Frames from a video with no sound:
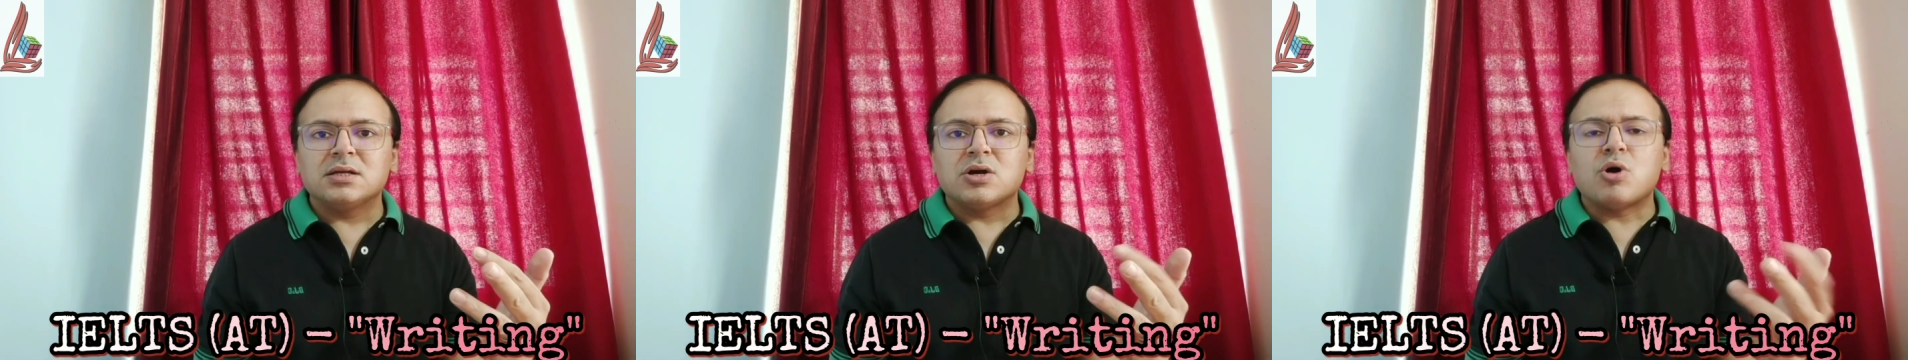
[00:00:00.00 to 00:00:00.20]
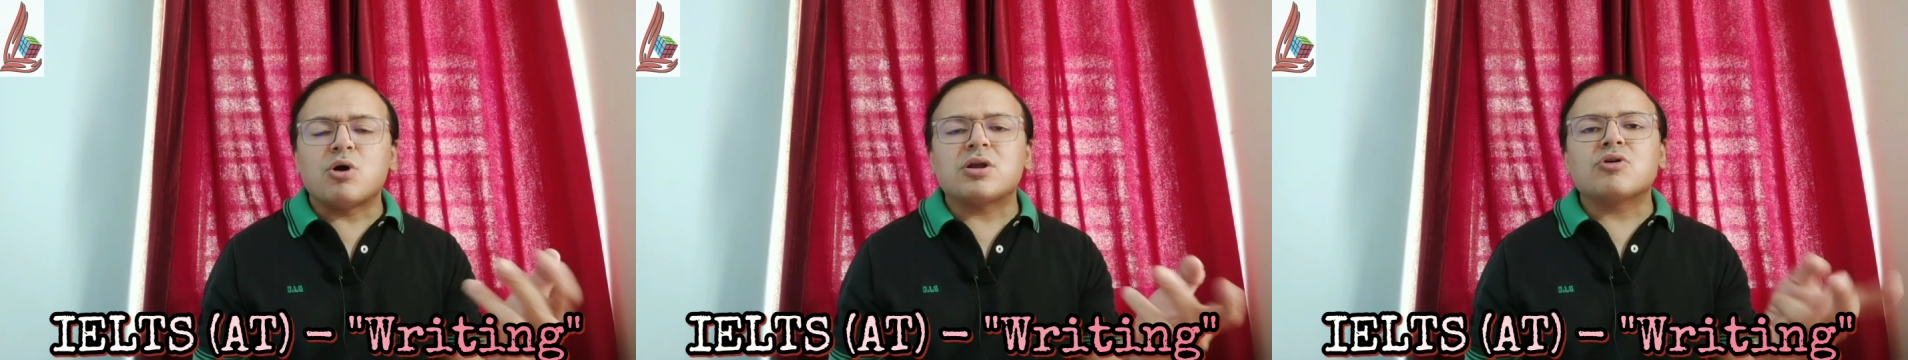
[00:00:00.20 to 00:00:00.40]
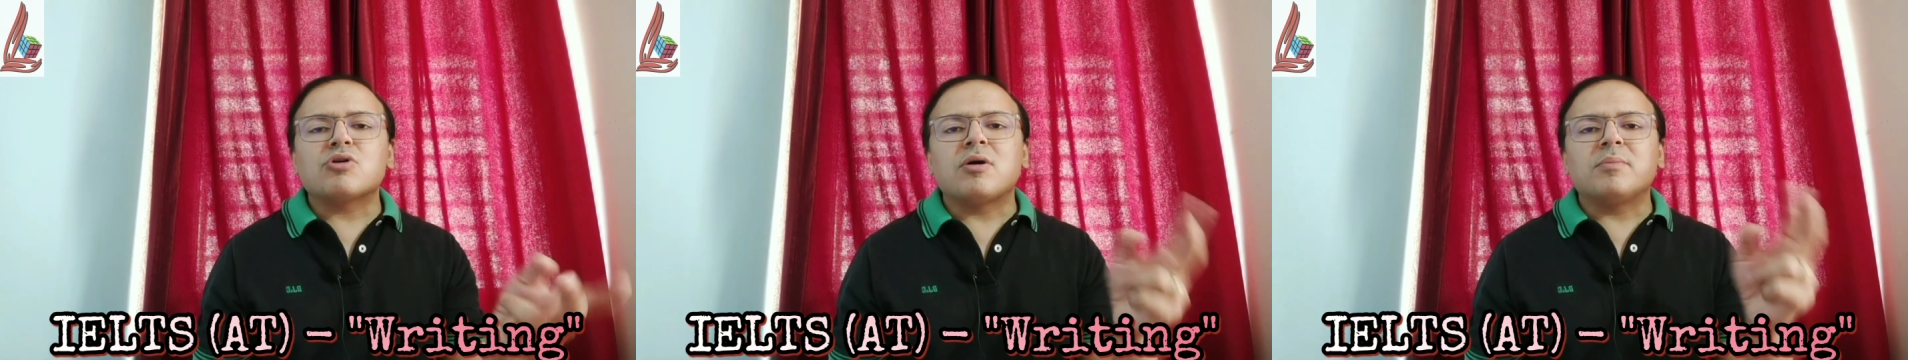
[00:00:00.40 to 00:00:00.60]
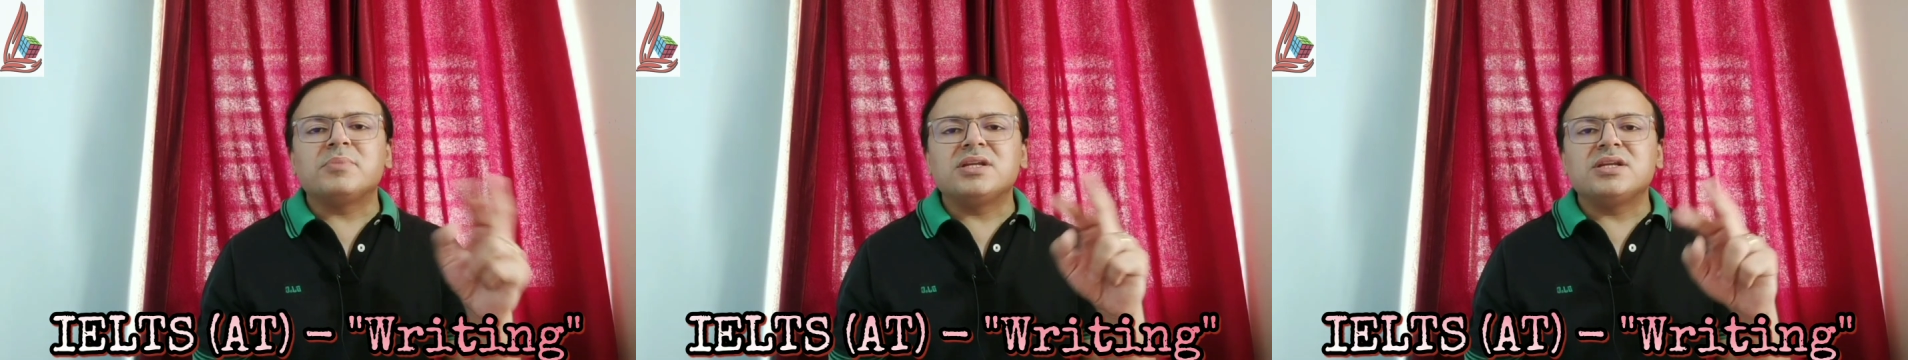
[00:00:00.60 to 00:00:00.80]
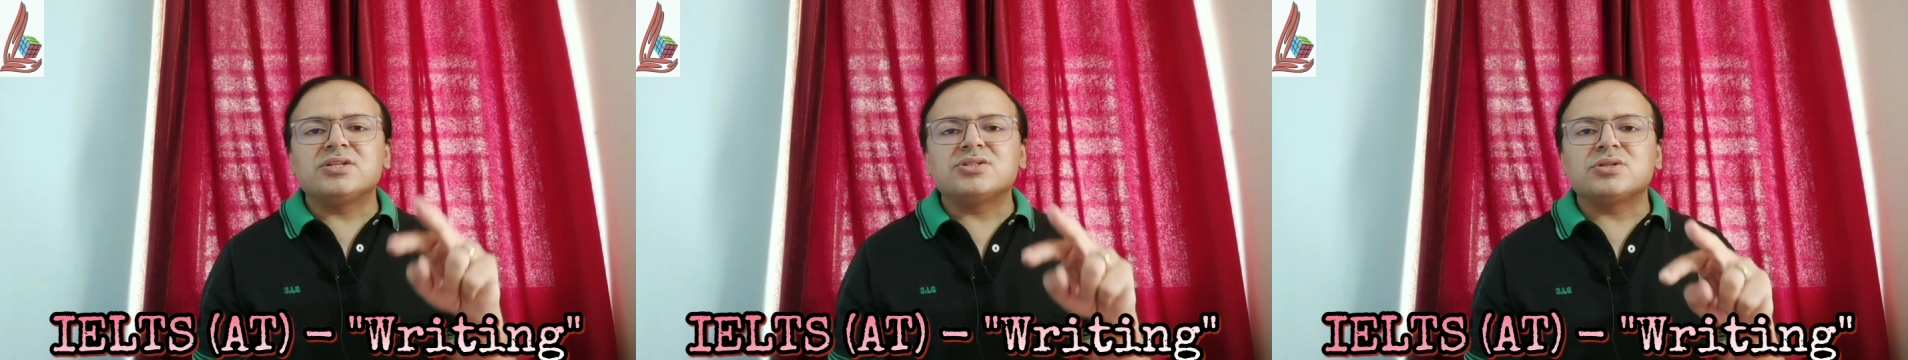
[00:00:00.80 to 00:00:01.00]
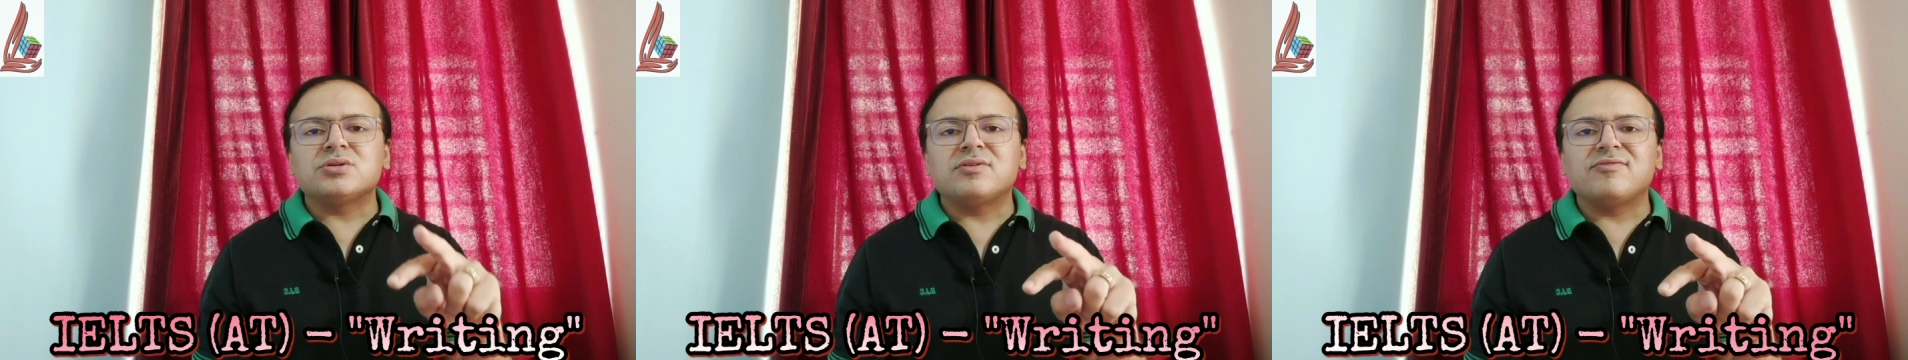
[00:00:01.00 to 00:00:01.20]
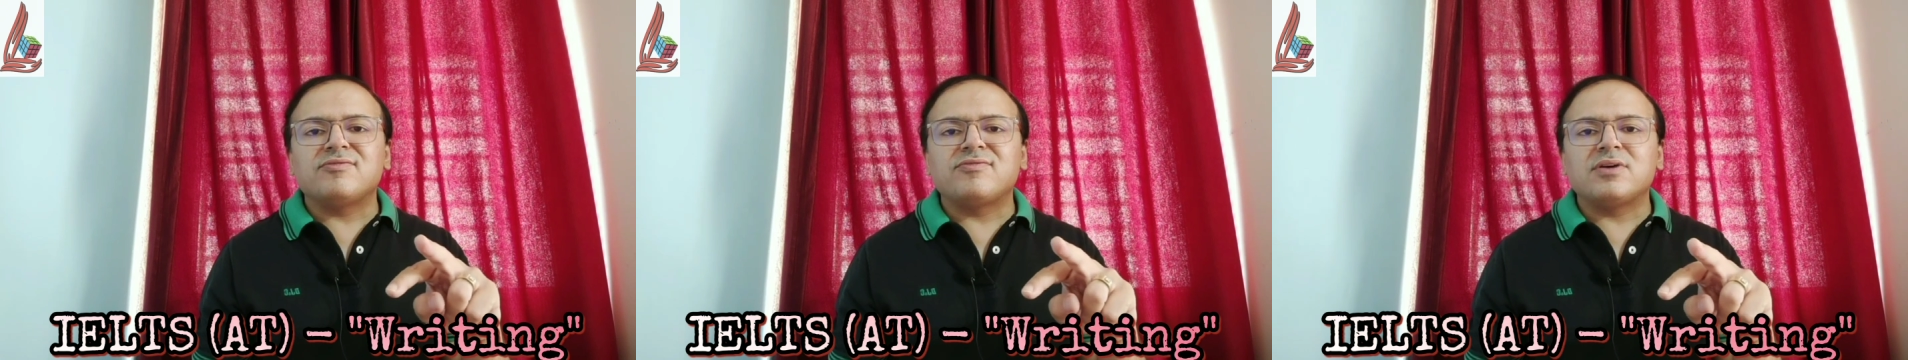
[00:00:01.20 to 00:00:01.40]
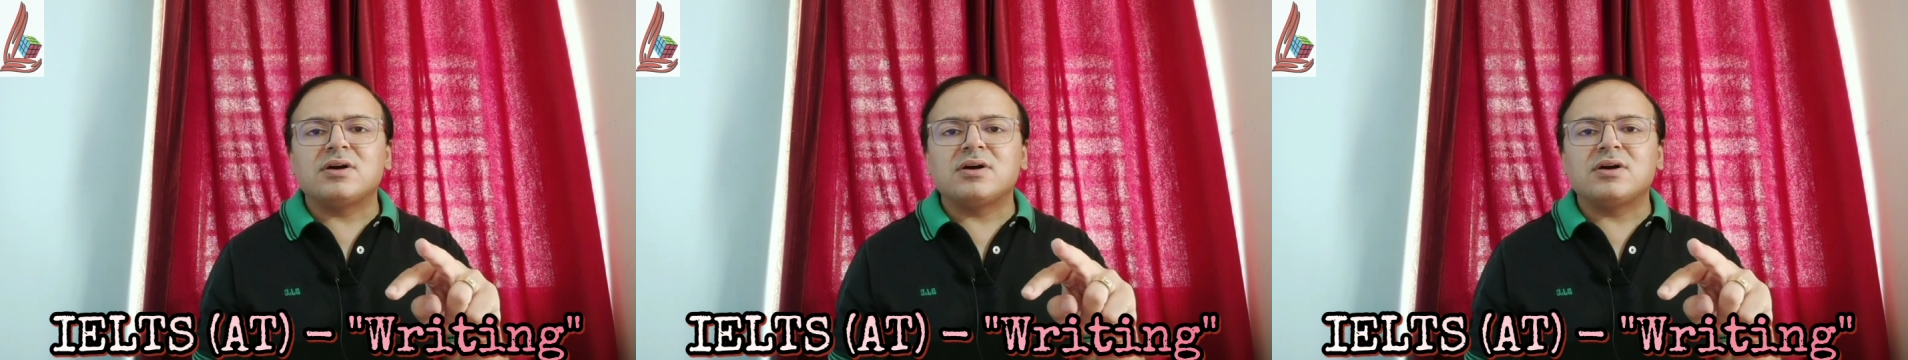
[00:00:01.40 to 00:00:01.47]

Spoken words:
or a combination of